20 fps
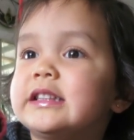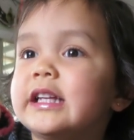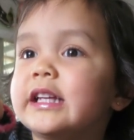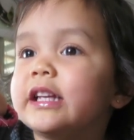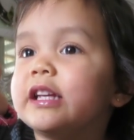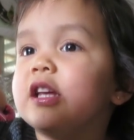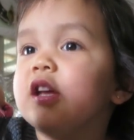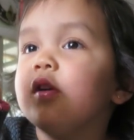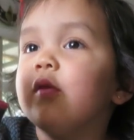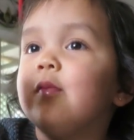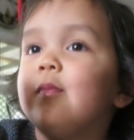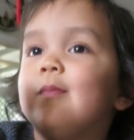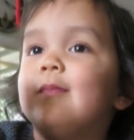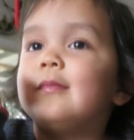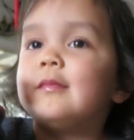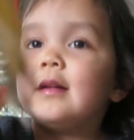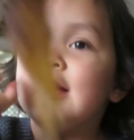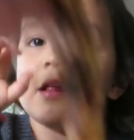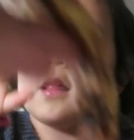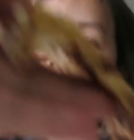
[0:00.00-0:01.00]
Thank you.
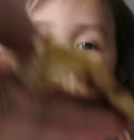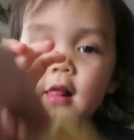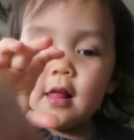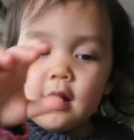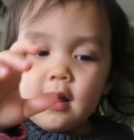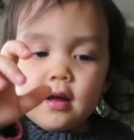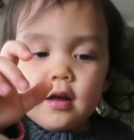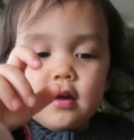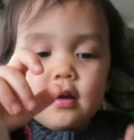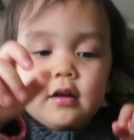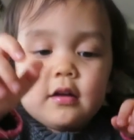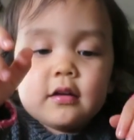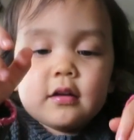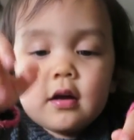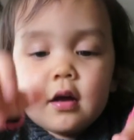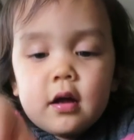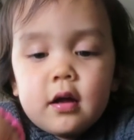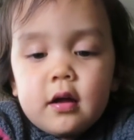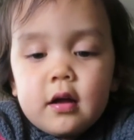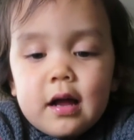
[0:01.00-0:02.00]
There you
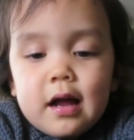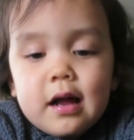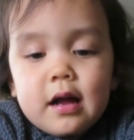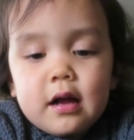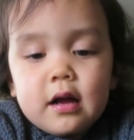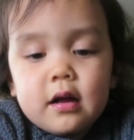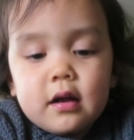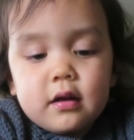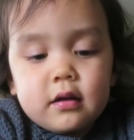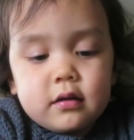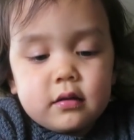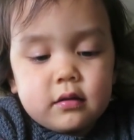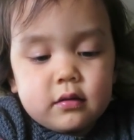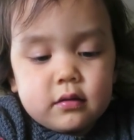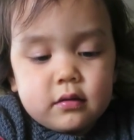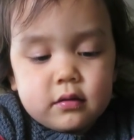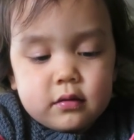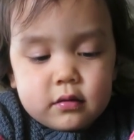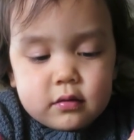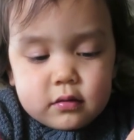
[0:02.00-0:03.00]
go. Be careful. It's
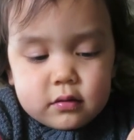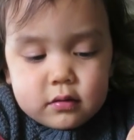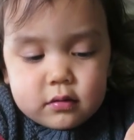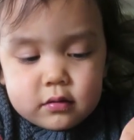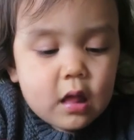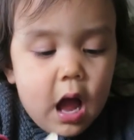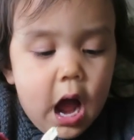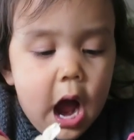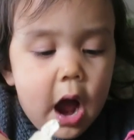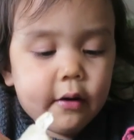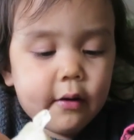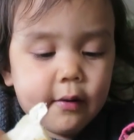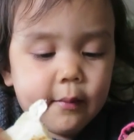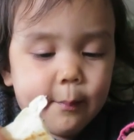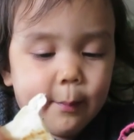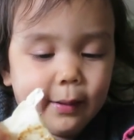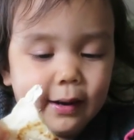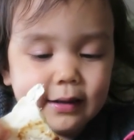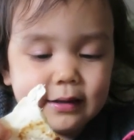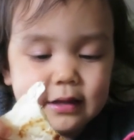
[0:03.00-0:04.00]
hot. I
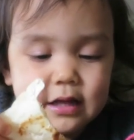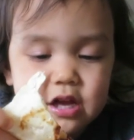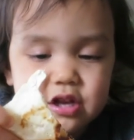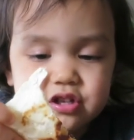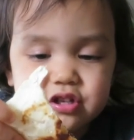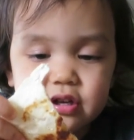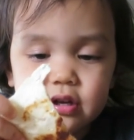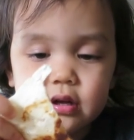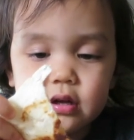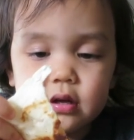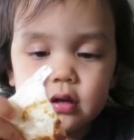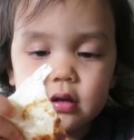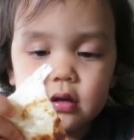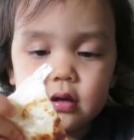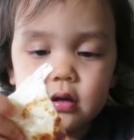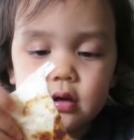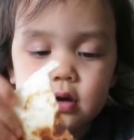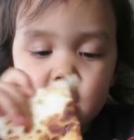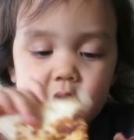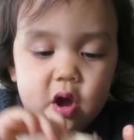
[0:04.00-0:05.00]
will buy It's hot.
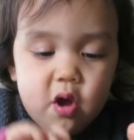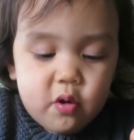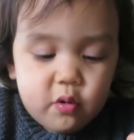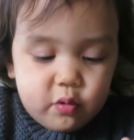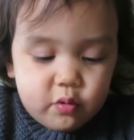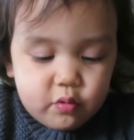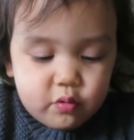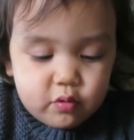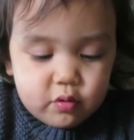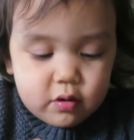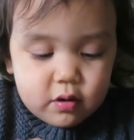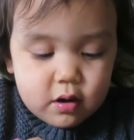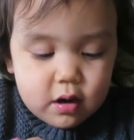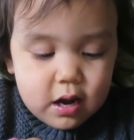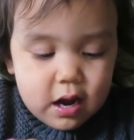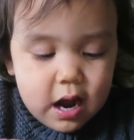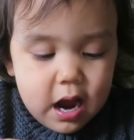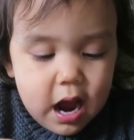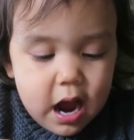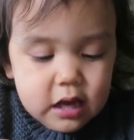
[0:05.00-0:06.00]
Just be careful.
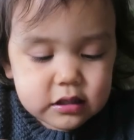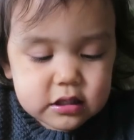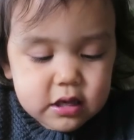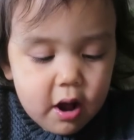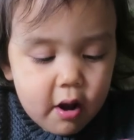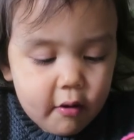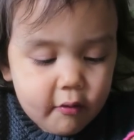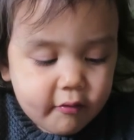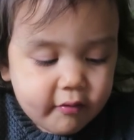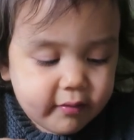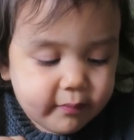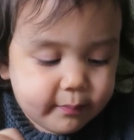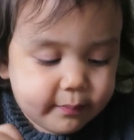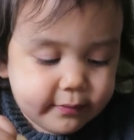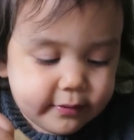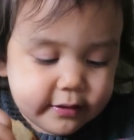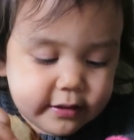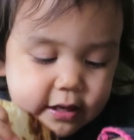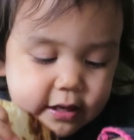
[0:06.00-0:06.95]
I know.